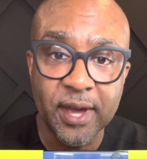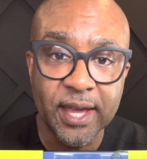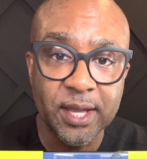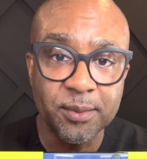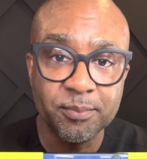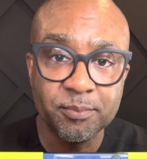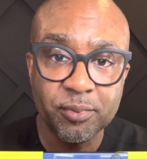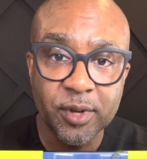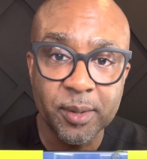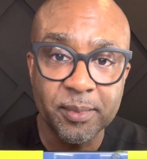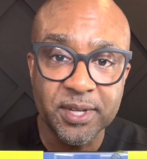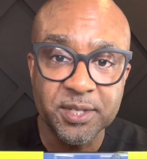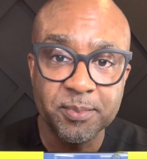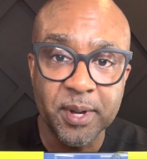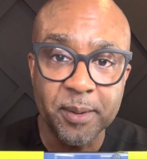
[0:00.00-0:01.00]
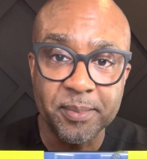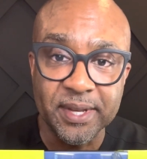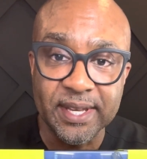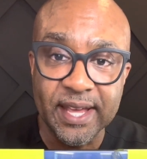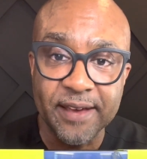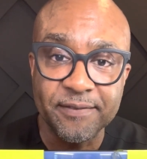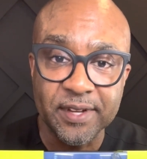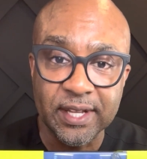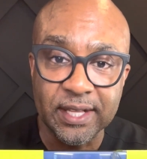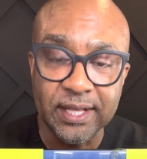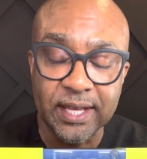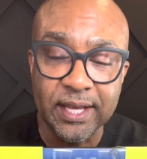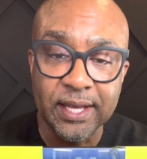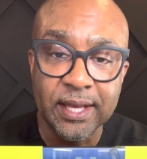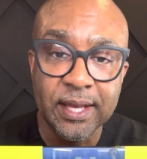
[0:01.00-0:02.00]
can pretty much pump indefinitely.